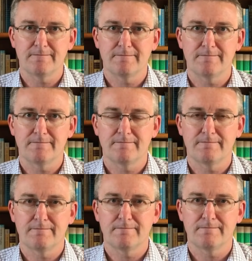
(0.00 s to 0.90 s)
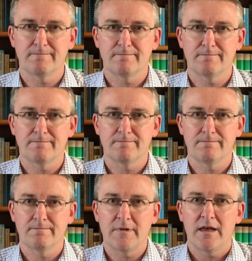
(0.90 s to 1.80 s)

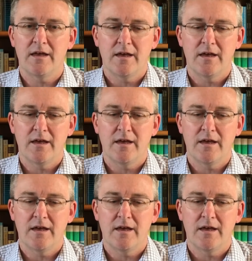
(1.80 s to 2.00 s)
(silence)